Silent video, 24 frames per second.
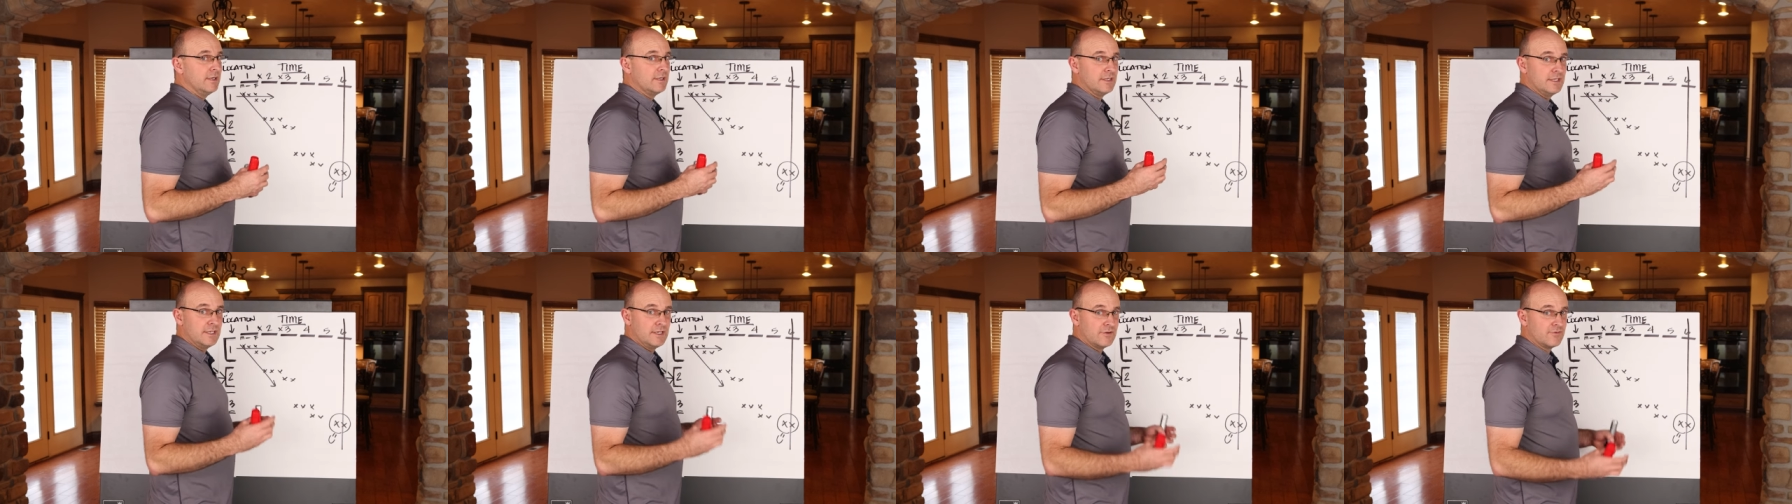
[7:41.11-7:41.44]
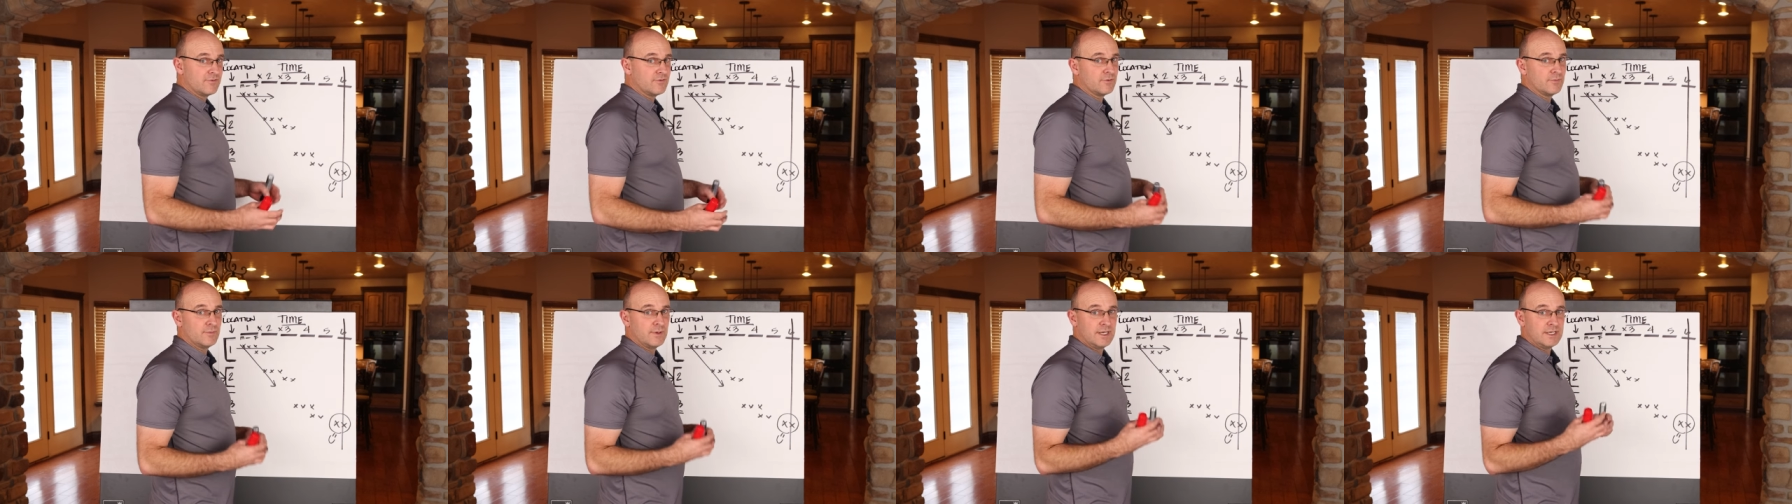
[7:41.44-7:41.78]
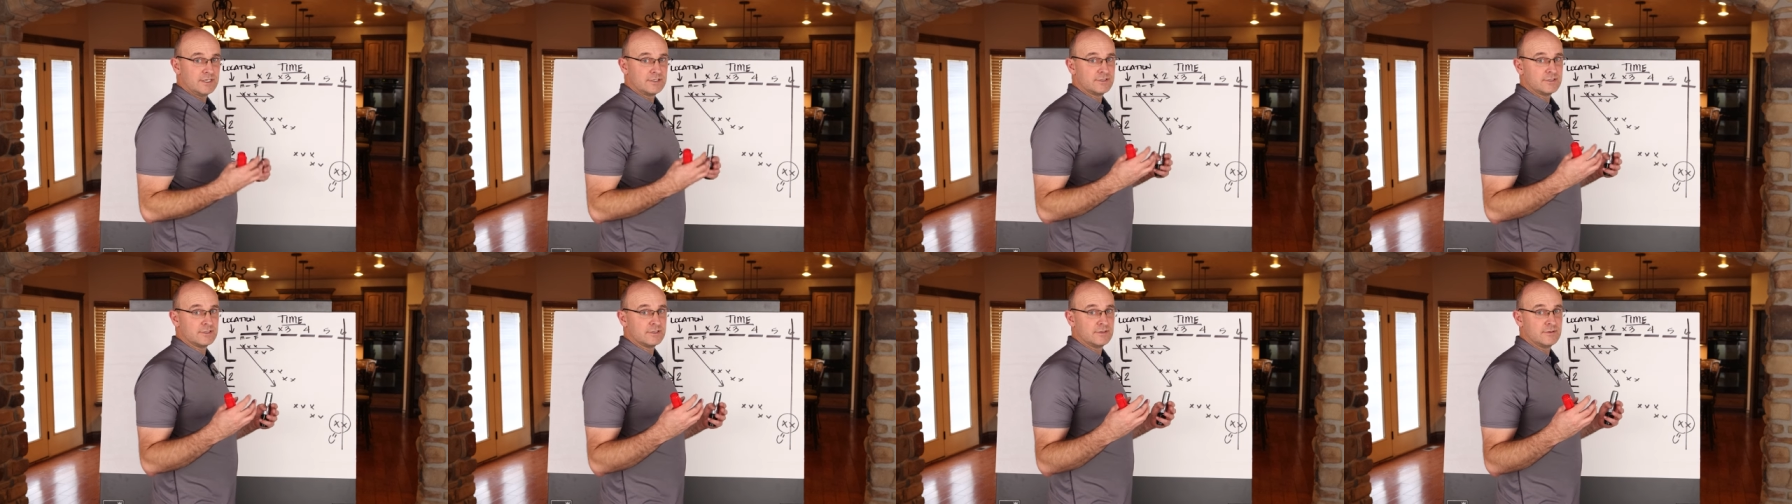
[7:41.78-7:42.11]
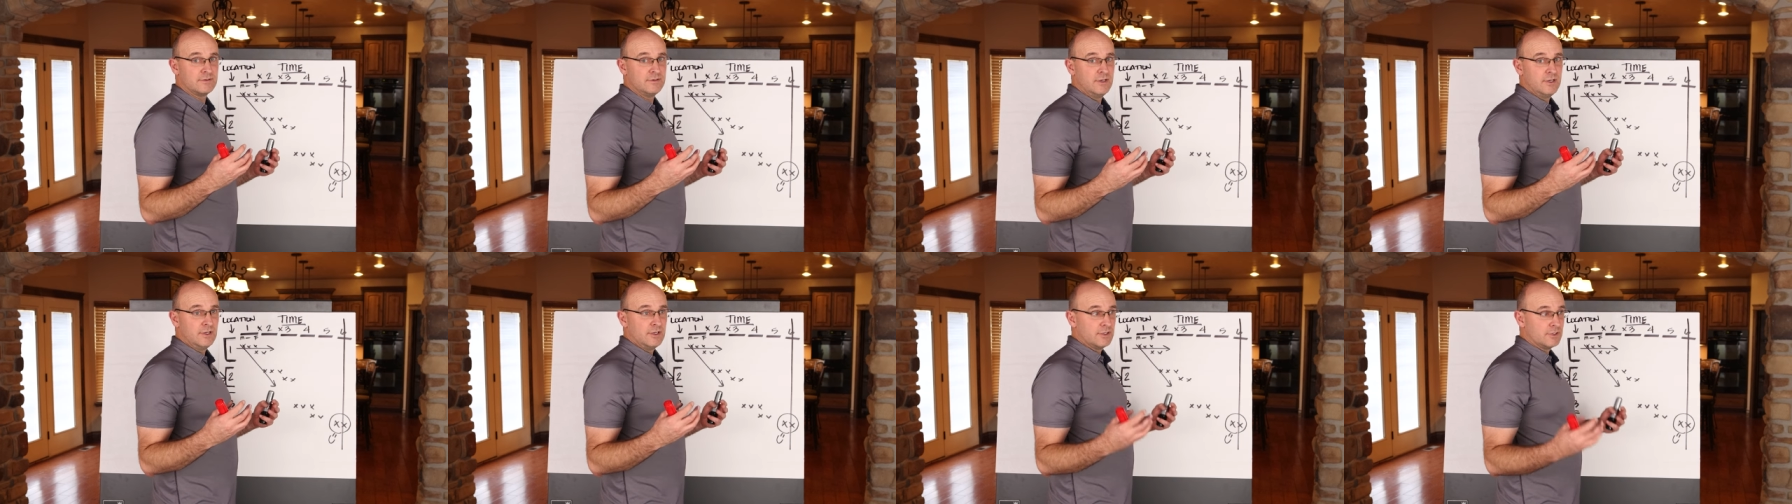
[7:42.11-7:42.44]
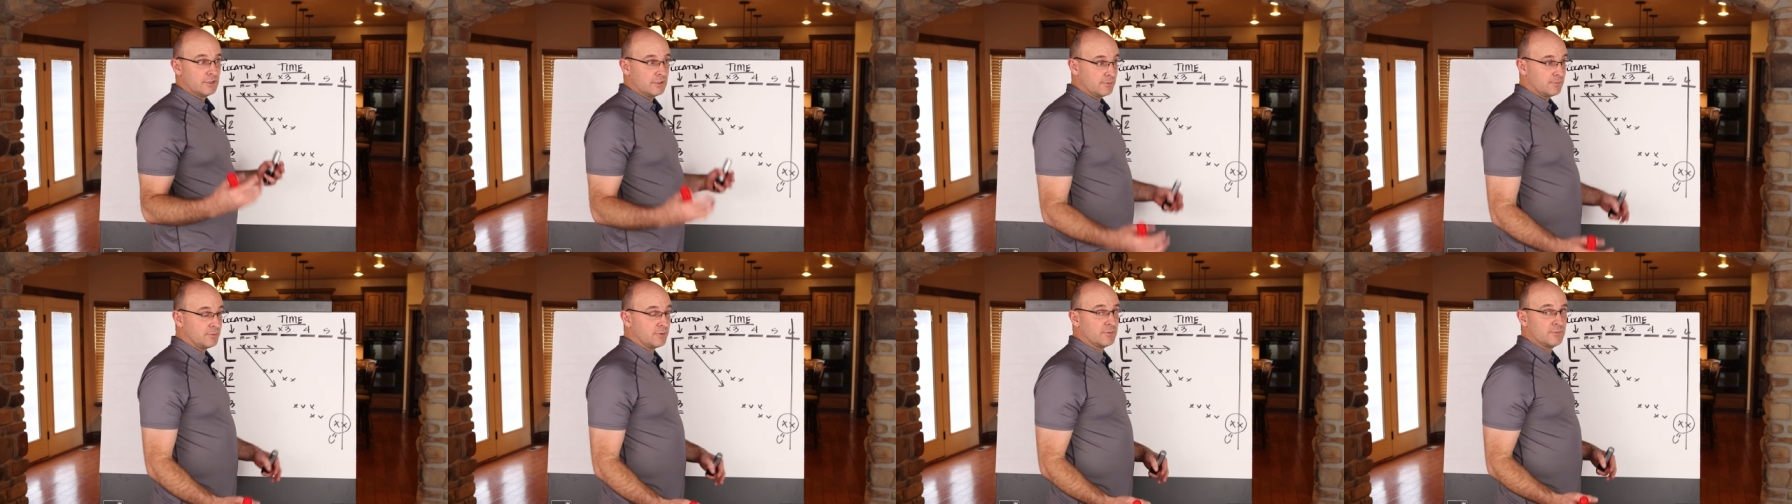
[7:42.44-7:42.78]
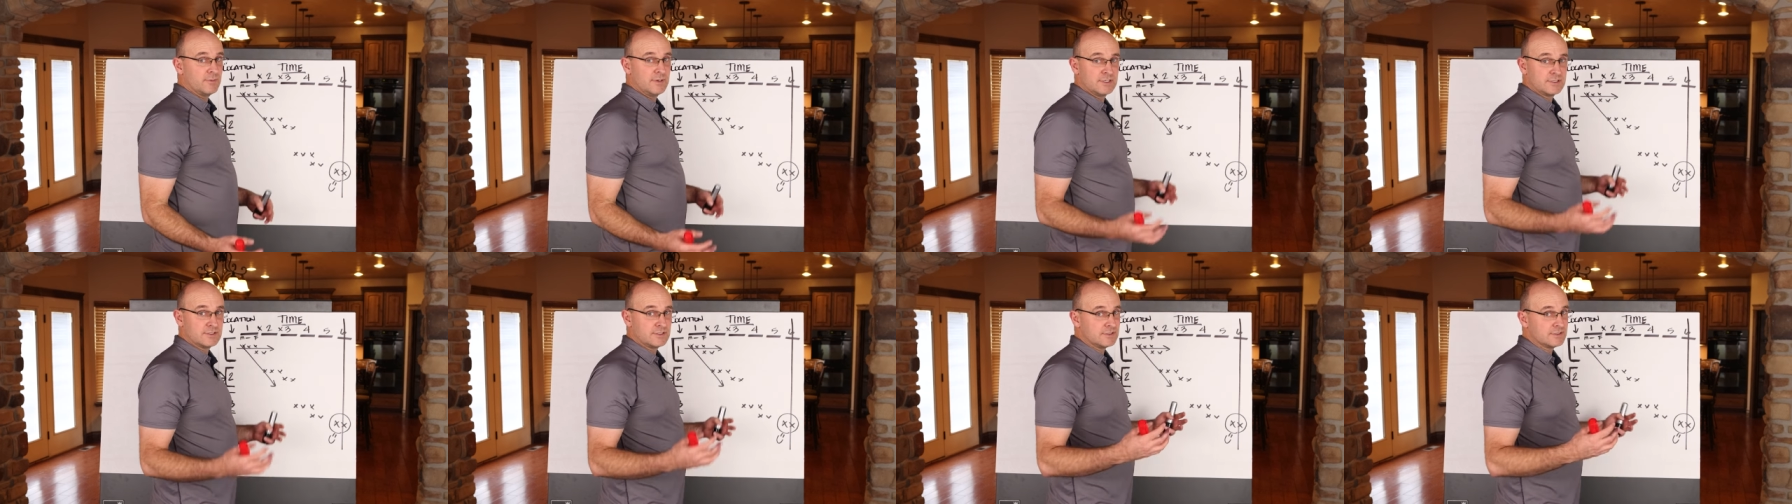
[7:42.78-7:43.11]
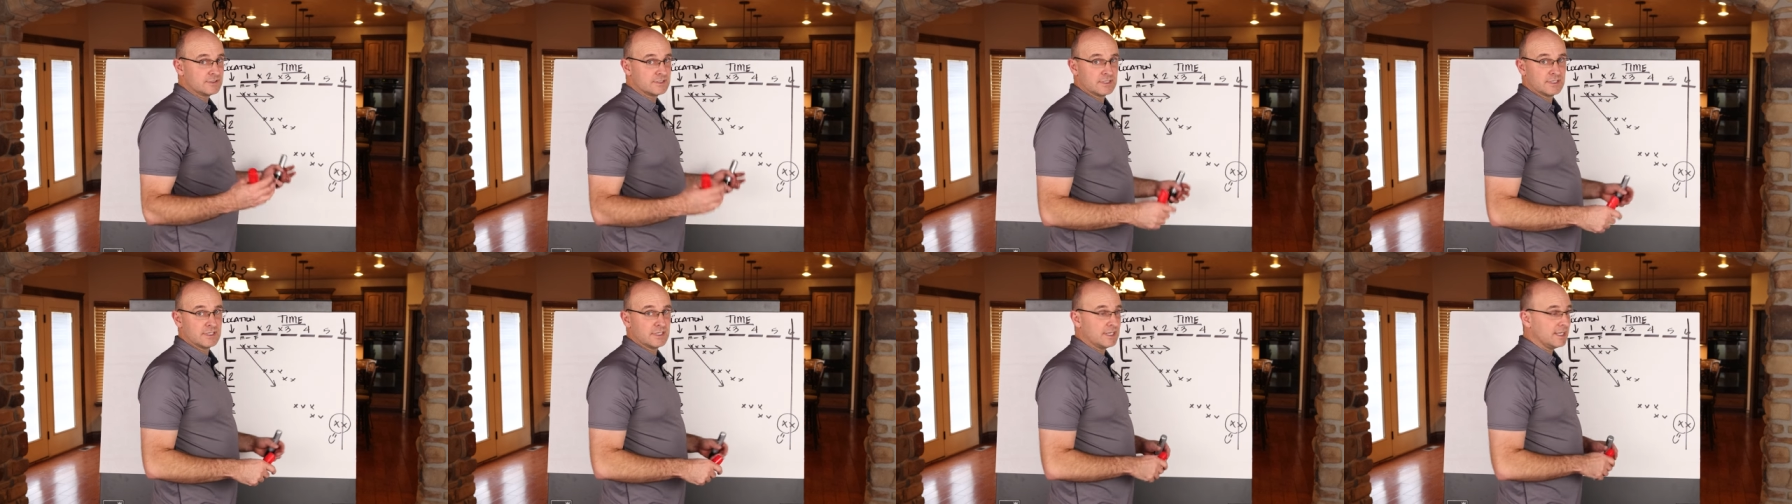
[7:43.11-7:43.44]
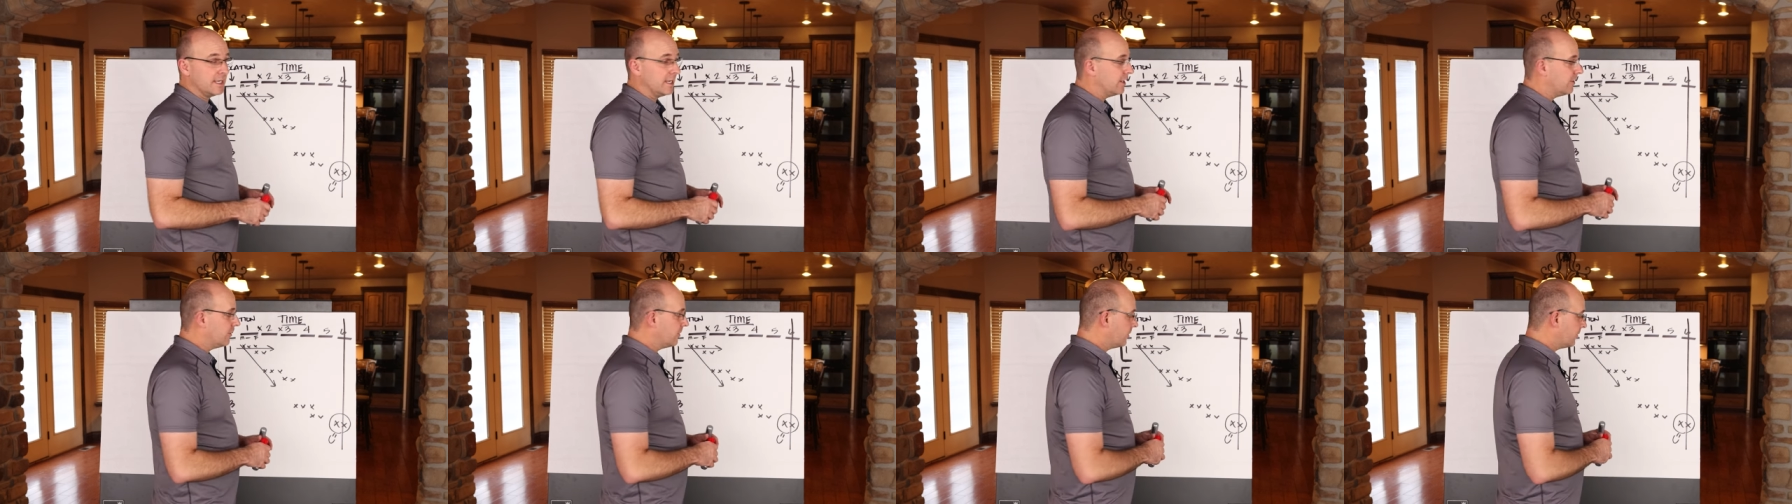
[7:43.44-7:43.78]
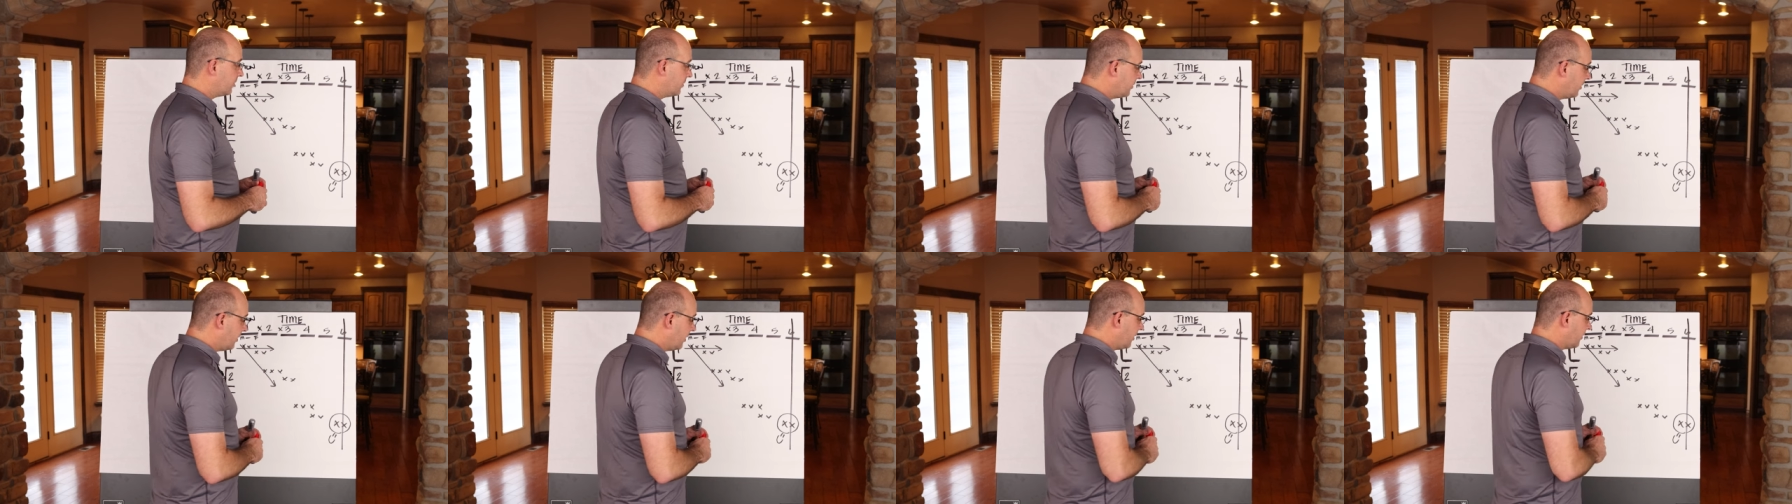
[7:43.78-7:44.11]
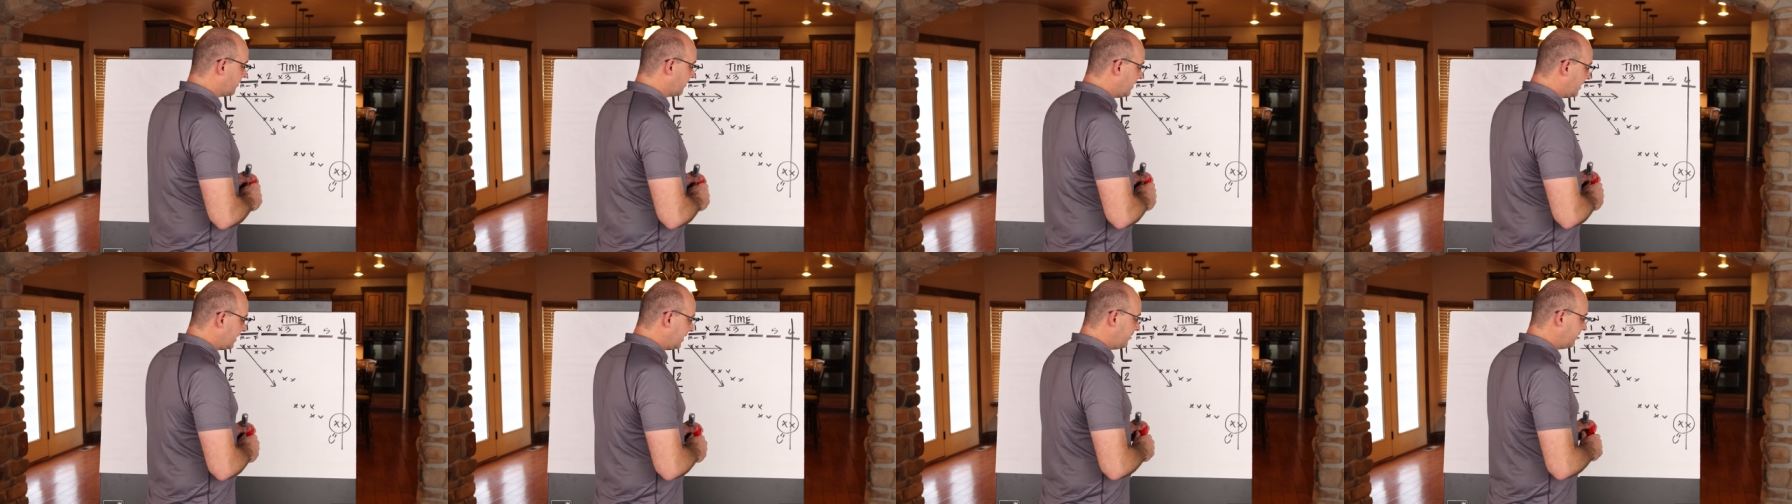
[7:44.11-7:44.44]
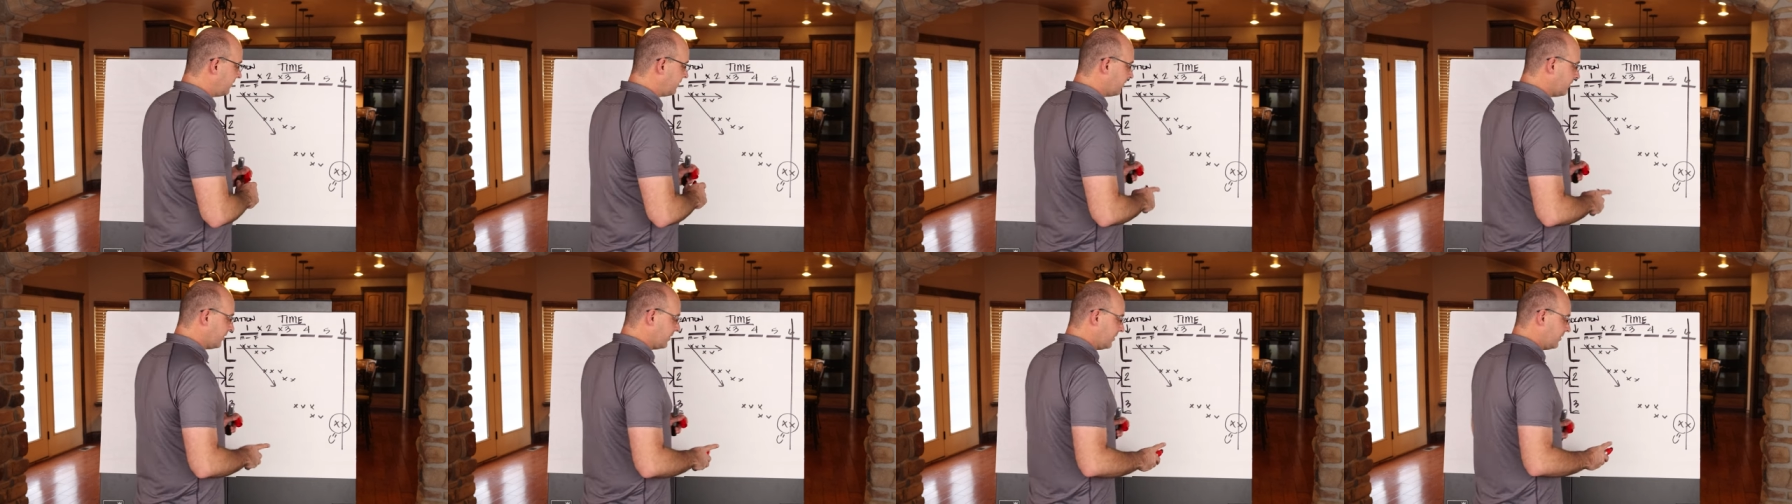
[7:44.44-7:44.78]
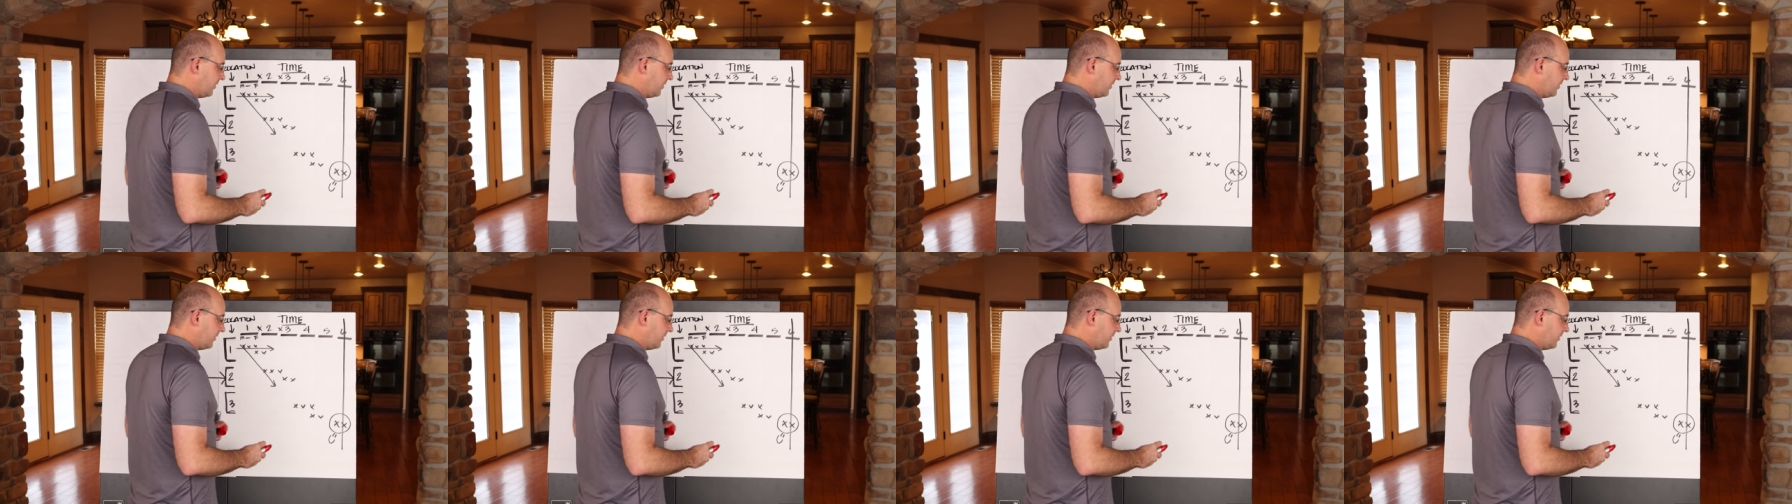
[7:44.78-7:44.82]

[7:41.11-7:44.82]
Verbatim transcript: the information, the permissions, and the layout are not ready for